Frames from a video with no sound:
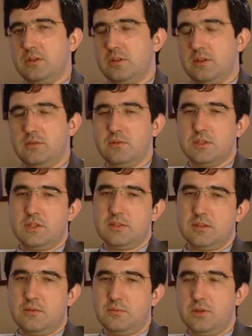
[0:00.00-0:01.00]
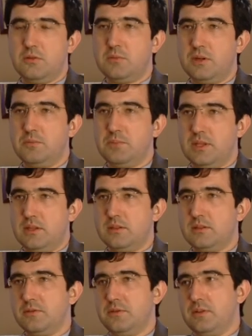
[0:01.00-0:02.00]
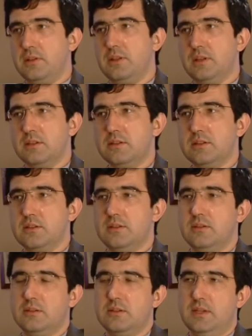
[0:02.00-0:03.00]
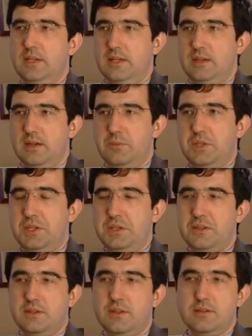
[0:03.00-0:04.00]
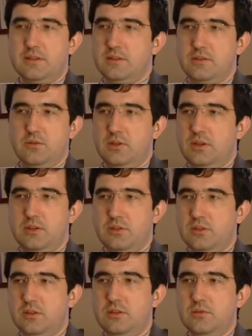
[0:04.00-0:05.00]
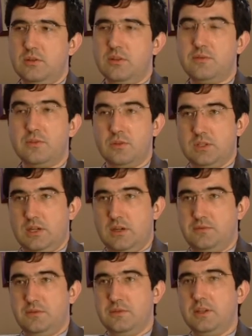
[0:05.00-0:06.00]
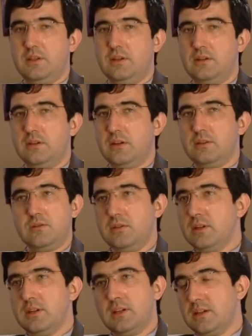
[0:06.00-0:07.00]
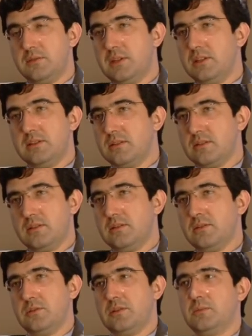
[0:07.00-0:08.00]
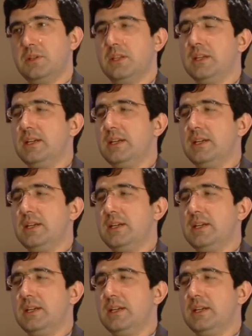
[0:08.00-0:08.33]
I was asked about my plans for the next coming year, and I said that, actually during the first half of the year I don't really have any single tournament.